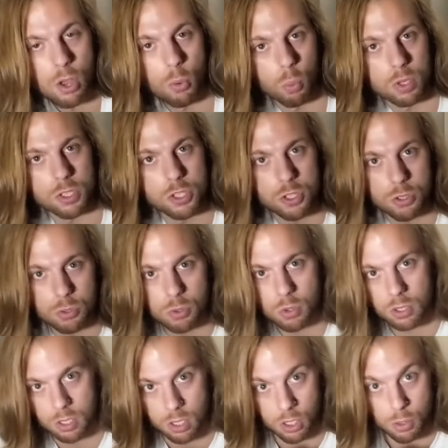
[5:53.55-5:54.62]
Once you
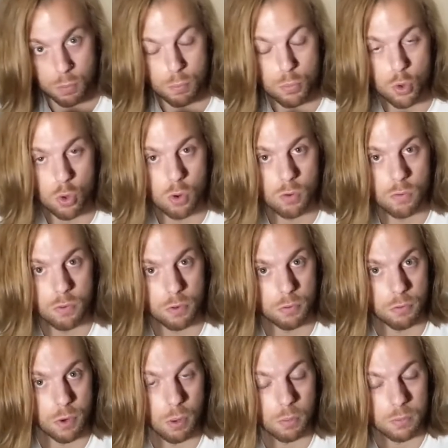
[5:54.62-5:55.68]
move
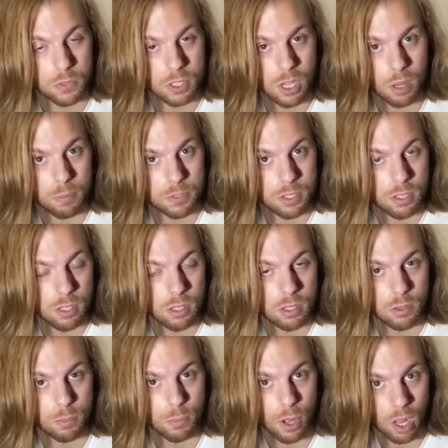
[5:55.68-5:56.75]
from top to
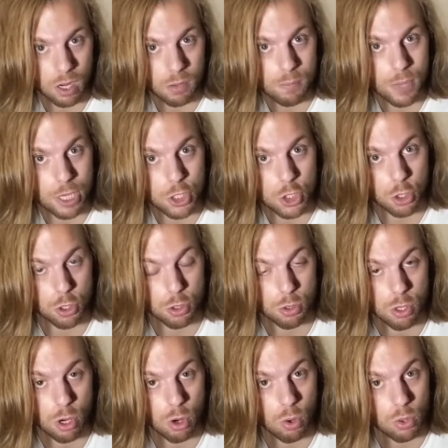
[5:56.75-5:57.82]
bottom, make sure you
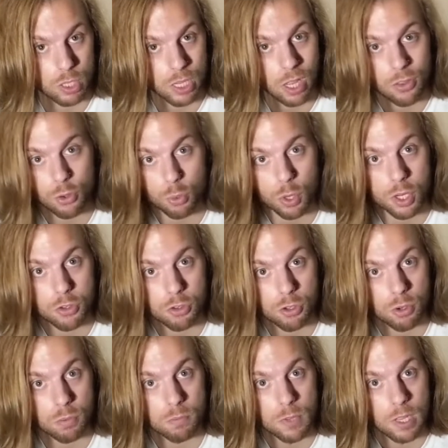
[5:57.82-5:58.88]
go the other way
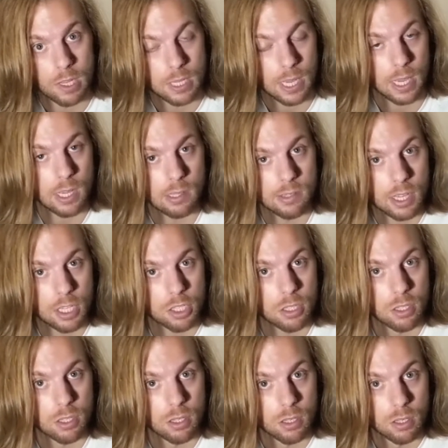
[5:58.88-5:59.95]
too. Okay, and take
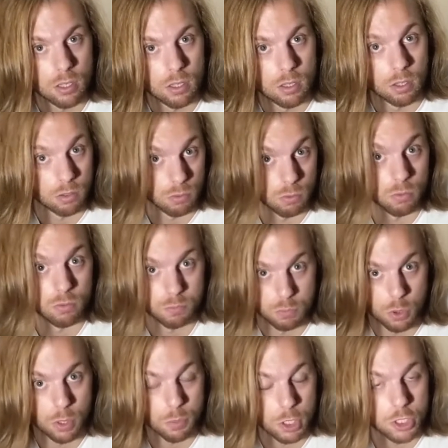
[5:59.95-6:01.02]

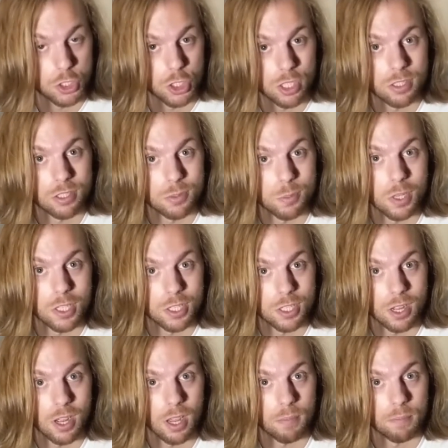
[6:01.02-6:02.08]
pretty much just as much
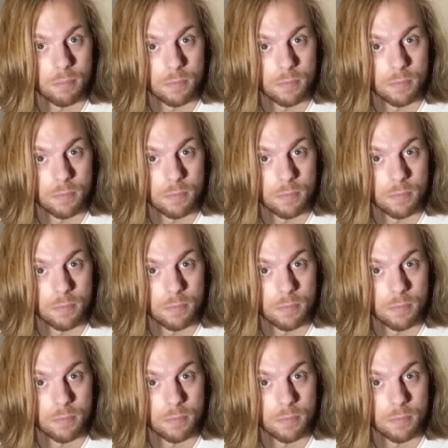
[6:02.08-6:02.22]
time.